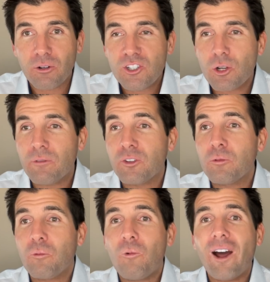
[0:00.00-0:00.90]
So if you
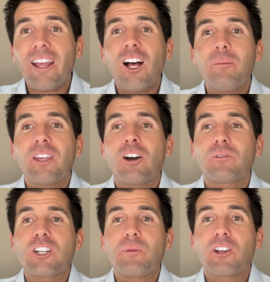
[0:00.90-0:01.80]
want to help me out
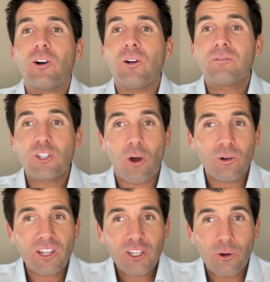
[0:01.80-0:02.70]
reach my goal,
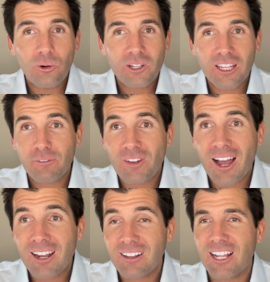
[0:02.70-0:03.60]
totally cool. If
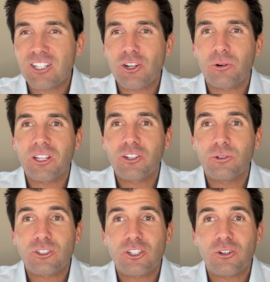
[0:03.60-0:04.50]
not, that's totally cool
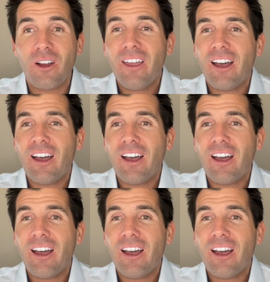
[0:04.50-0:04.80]
too.